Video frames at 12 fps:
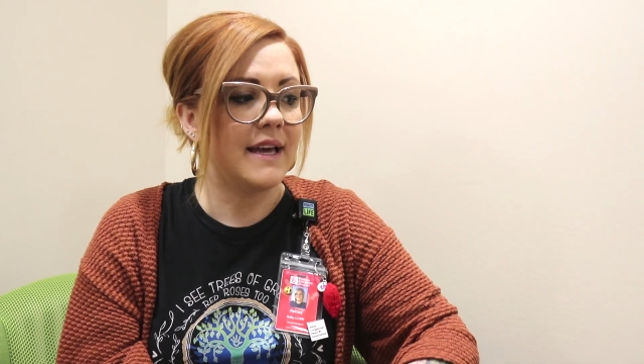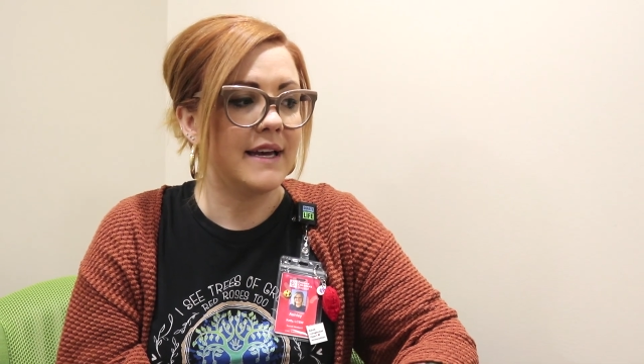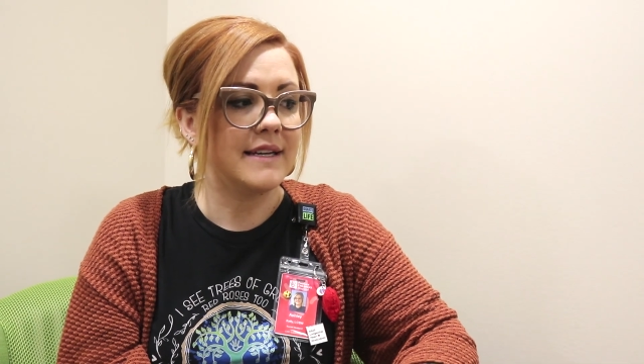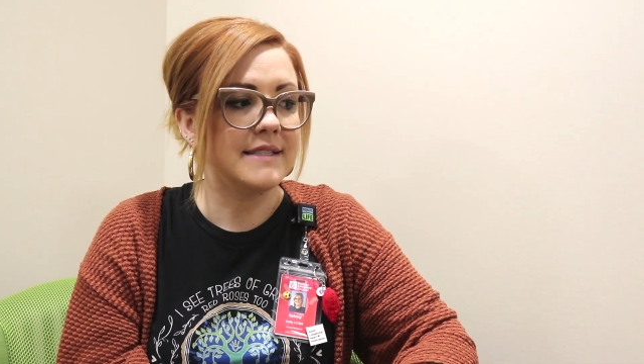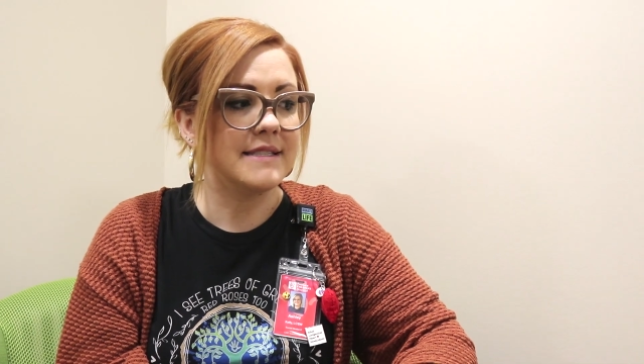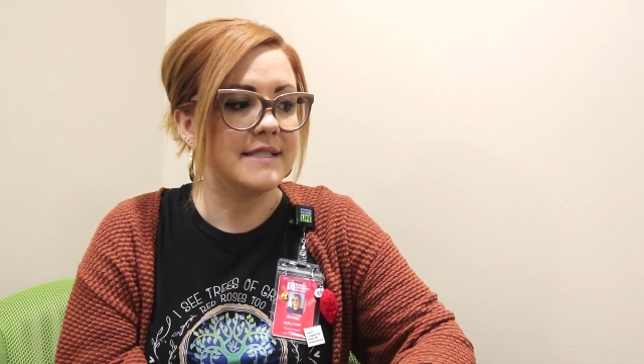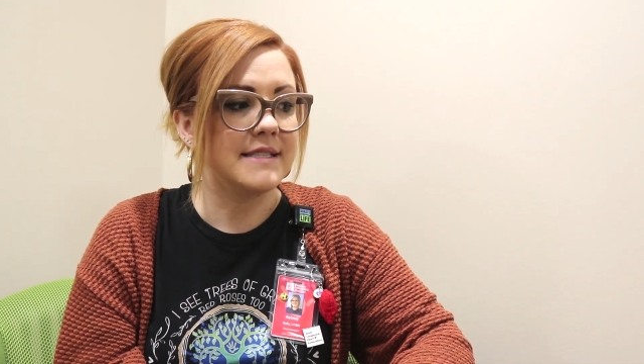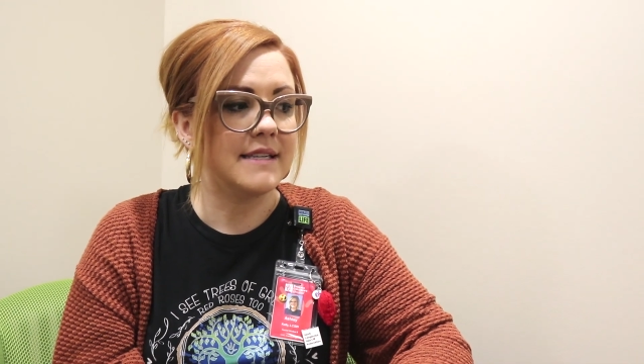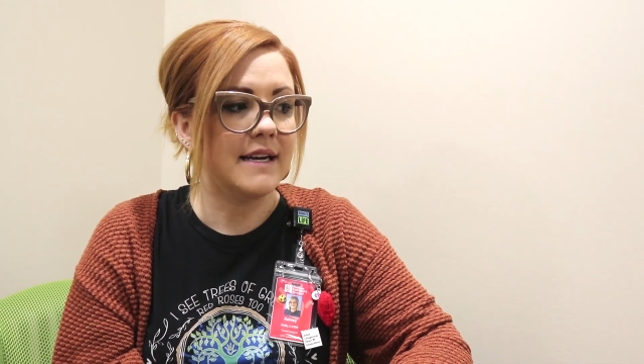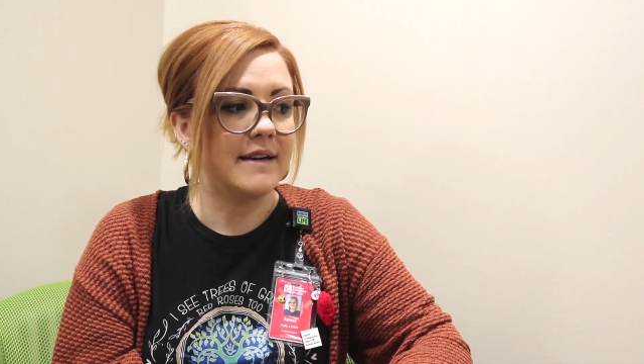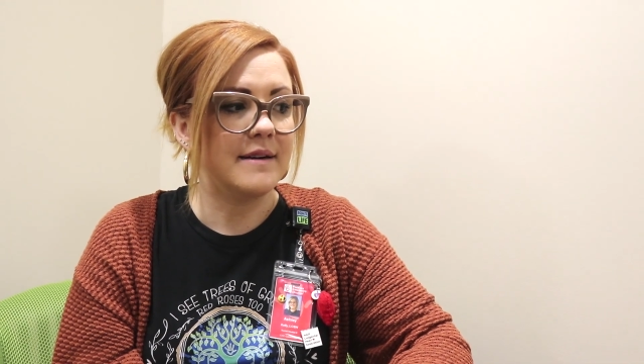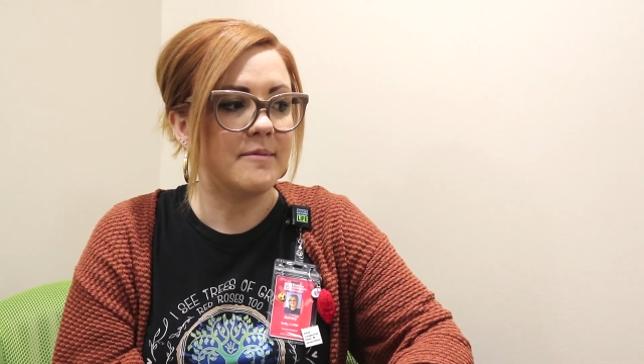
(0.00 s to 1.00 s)
and
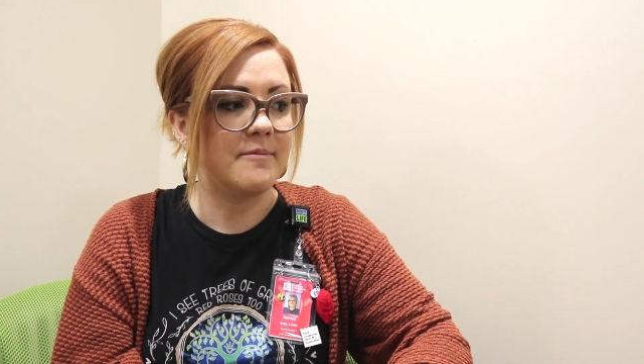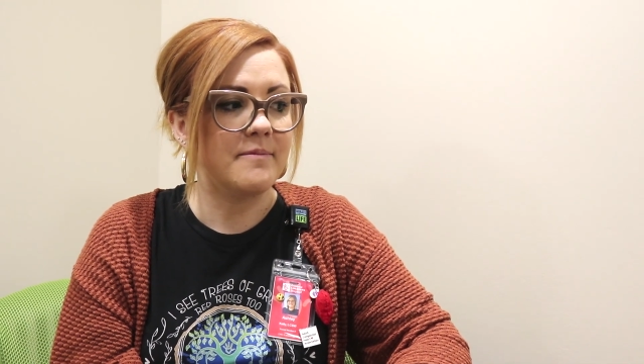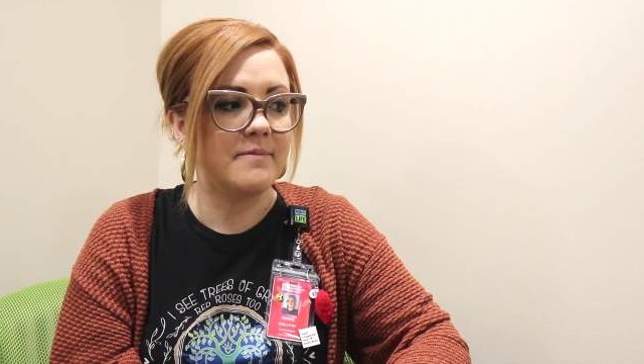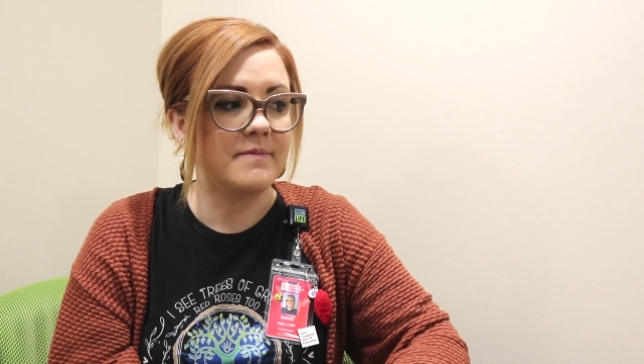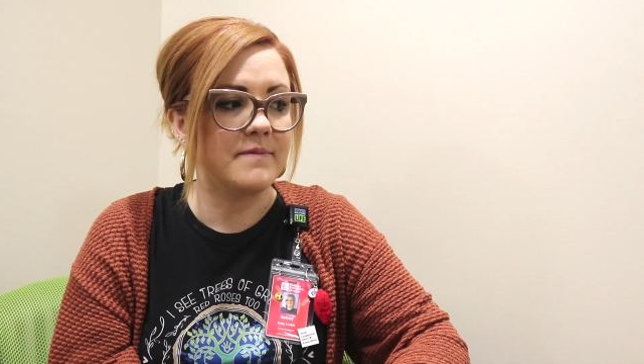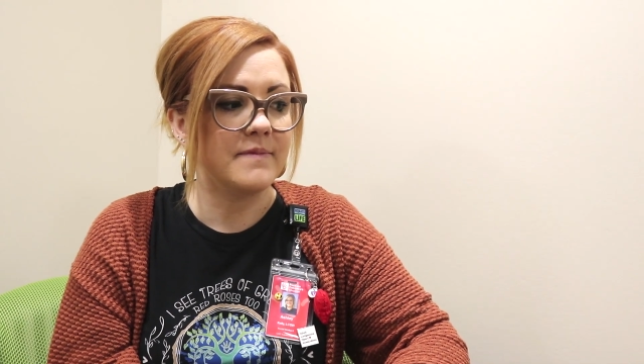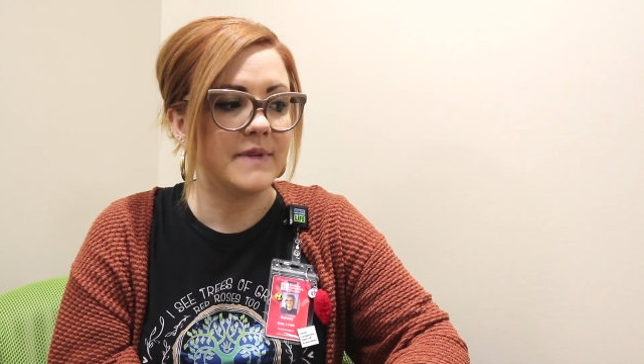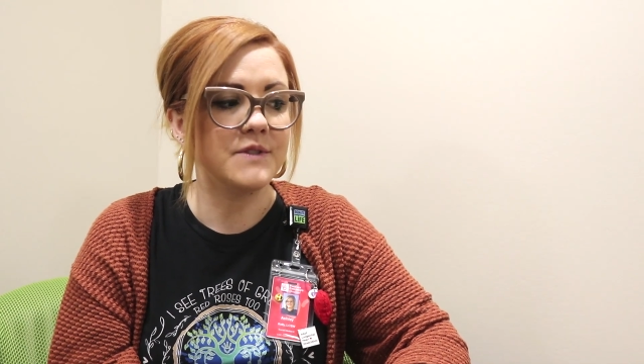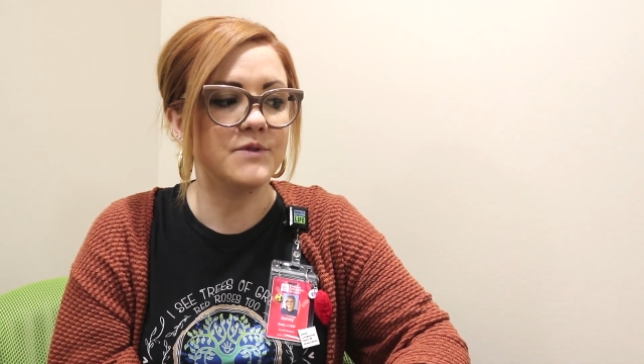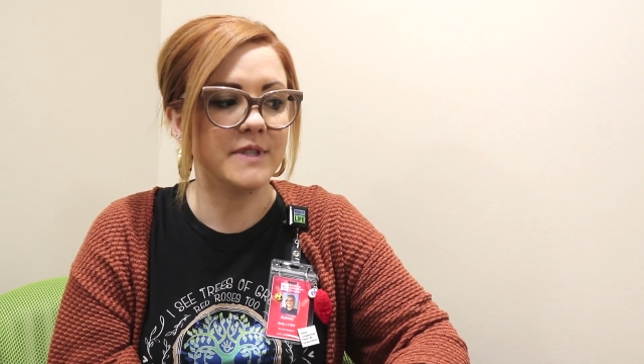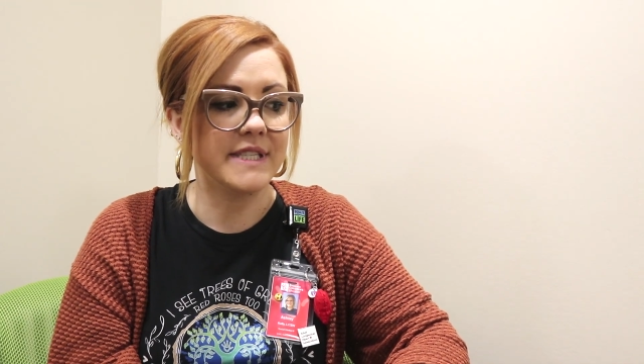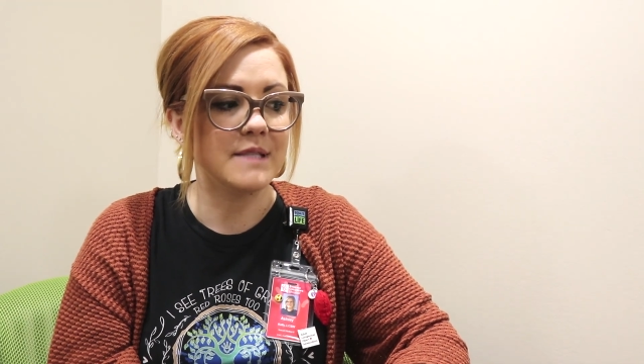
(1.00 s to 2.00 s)
um, it
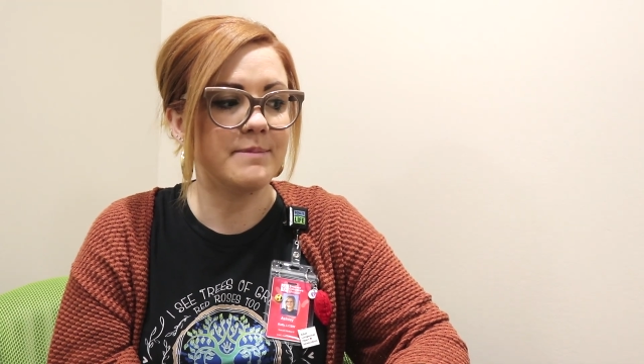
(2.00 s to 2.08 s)
was really